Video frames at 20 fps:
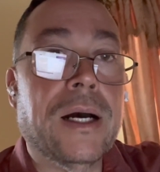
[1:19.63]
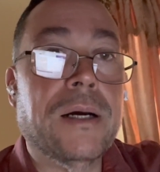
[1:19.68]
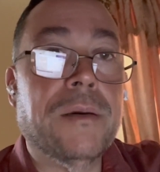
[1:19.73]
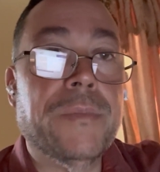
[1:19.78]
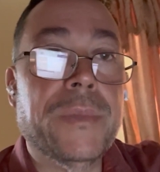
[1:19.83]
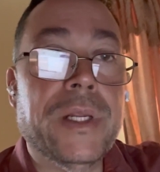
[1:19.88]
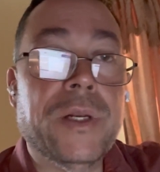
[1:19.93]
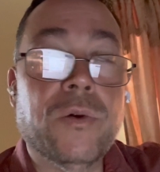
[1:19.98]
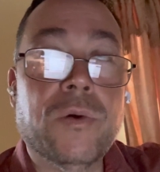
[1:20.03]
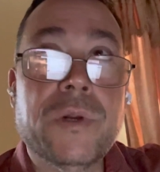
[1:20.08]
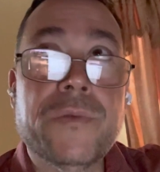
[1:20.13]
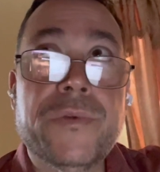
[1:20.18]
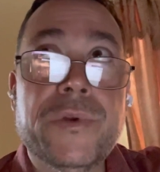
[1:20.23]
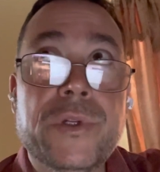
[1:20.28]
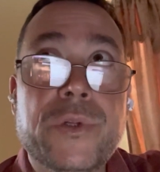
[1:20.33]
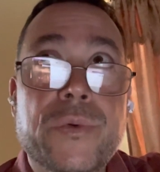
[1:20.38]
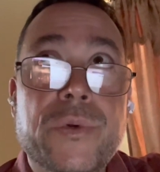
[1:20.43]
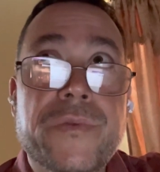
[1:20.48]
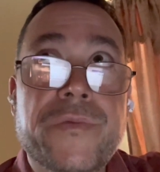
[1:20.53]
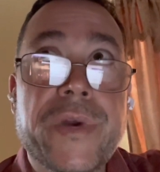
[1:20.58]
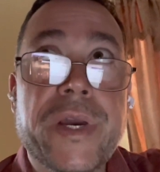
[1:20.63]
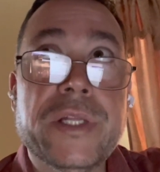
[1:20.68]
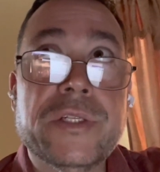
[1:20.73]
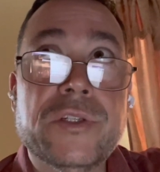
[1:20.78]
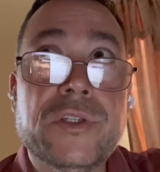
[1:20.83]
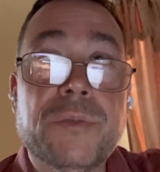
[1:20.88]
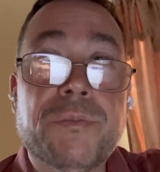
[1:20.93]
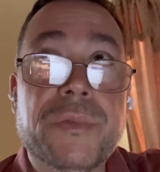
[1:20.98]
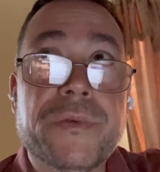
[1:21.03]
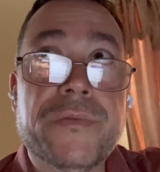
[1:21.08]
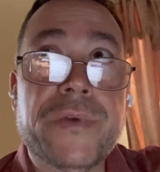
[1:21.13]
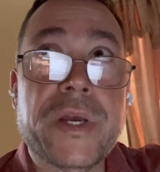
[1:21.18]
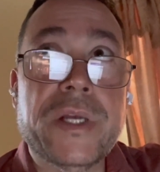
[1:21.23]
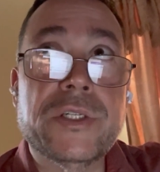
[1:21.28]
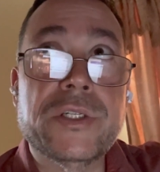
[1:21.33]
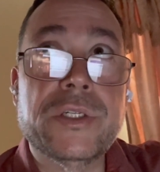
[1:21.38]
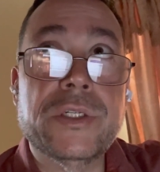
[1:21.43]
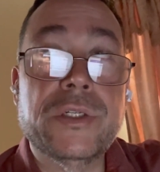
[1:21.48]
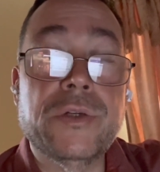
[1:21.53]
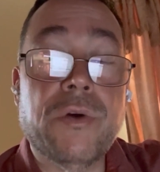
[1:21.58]
In order for you to advance in your
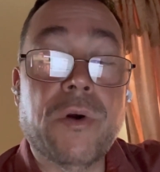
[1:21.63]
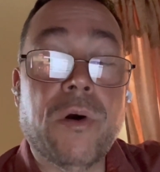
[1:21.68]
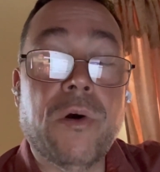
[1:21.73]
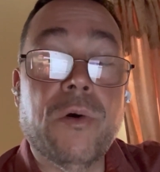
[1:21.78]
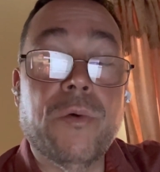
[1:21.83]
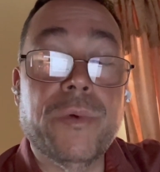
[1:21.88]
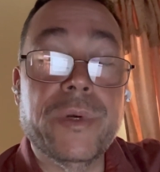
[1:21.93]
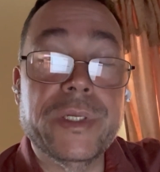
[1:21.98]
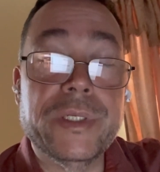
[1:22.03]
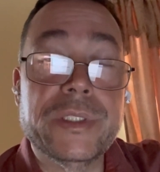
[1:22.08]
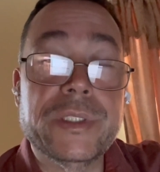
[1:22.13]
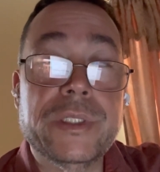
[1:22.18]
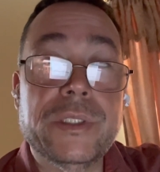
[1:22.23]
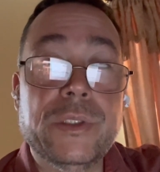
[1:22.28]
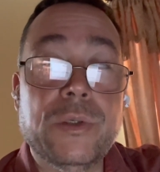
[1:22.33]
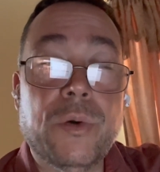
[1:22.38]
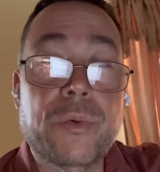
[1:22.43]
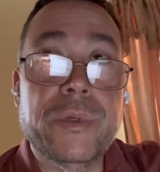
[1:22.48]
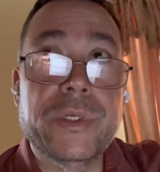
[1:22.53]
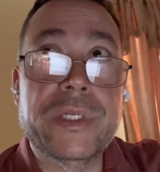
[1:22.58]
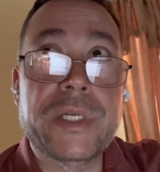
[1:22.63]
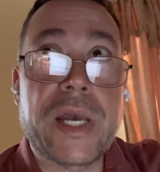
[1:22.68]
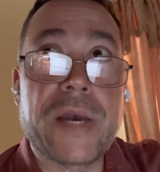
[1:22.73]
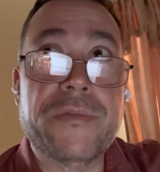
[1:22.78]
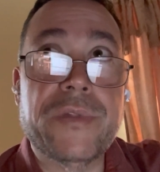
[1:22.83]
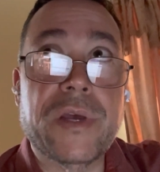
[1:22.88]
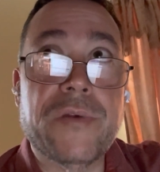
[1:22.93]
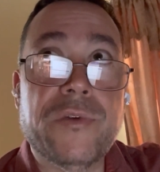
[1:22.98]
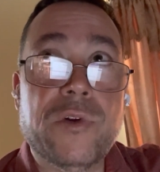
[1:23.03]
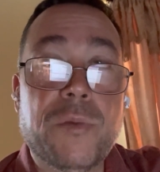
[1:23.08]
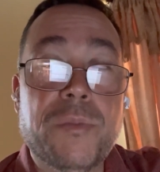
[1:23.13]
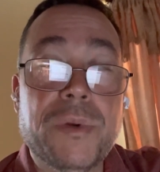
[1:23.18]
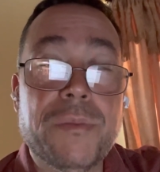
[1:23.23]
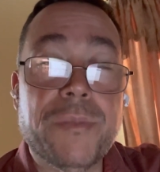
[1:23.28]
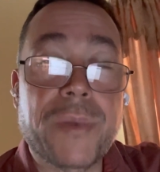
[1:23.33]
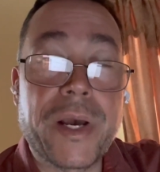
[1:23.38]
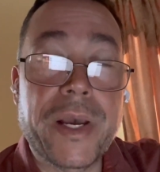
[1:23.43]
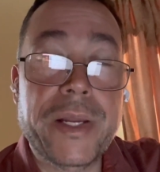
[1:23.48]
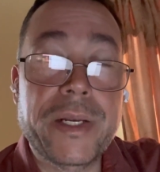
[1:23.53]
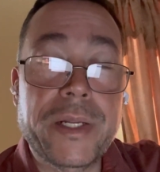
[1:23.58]
profession, you always have to have an open
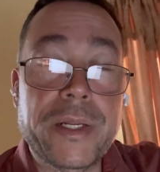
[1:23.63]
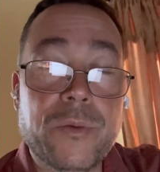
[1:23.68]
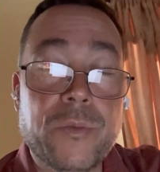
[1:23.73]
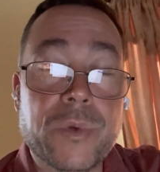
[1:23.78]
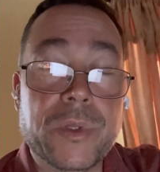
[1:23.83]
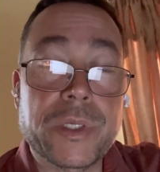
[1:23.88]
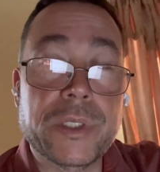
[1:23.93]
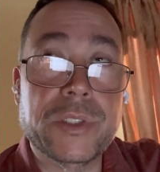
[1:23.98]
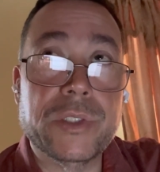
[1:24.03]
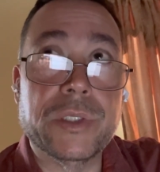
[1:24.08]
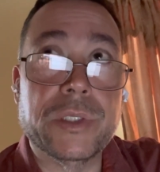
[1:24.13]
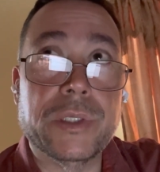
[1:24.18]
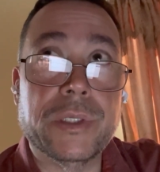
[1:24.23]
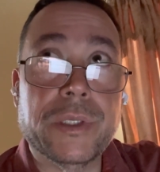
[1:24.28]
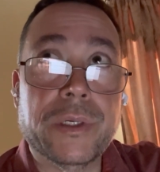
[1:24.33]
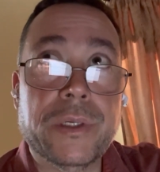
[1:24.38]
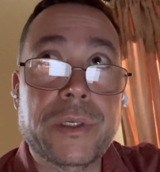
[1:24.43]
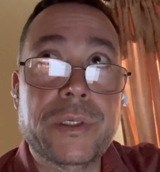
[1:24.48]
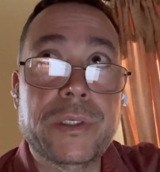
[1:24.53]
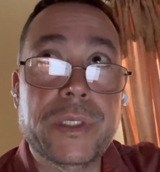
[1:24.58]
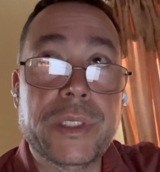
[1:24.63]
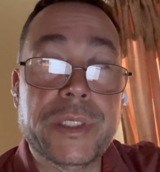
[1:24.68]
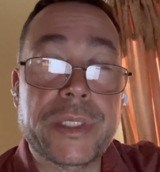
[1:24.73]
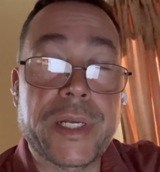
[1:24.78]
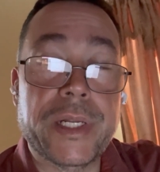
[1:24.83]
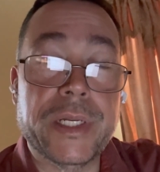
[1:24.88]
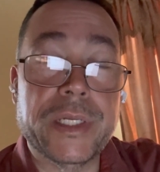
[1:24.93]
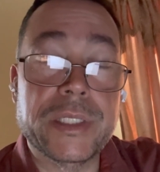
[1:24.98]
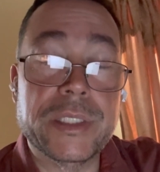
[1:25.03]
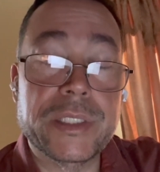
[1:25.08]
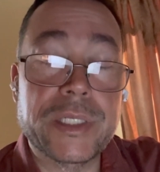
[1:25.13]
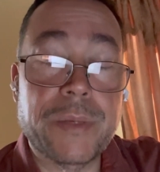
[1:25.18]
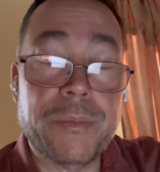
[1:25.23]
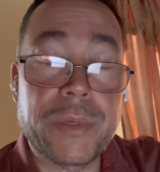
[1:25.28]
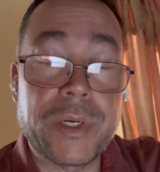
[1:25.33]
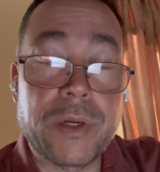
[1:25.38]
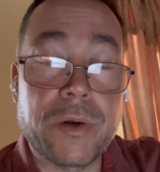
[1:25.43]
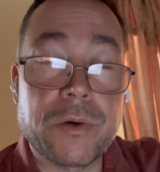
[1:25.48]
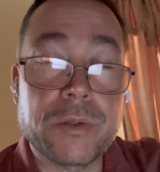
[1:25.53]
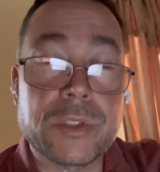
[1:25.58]
mind and willing to learn, attending
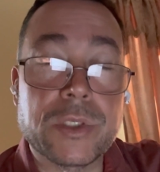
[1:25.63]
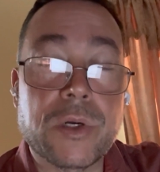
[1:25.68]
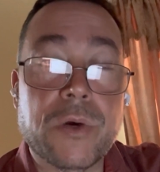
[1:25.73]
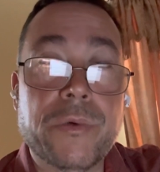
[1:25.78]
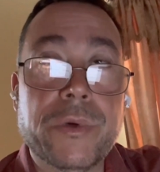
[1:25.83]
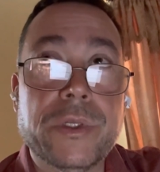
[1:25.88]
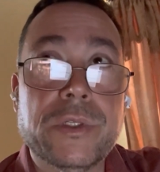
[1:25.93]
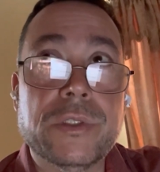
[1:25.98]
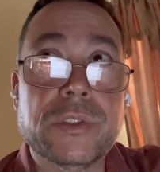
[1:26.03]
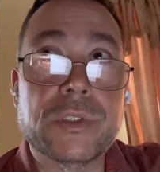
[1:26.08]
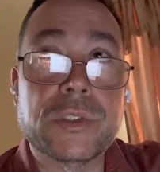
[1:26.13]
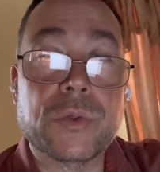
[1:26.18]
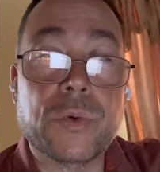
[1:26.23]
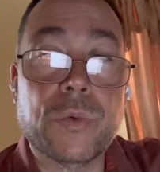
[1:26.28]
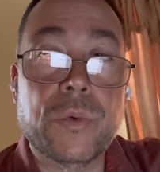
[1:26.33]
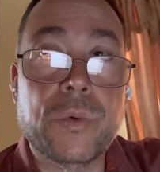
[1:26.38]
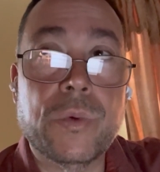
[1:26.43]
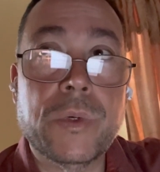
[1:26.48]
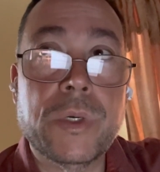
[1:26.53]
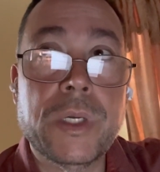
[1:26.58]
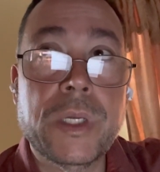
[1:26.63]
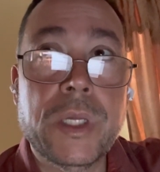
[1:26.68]
seminars, going to school,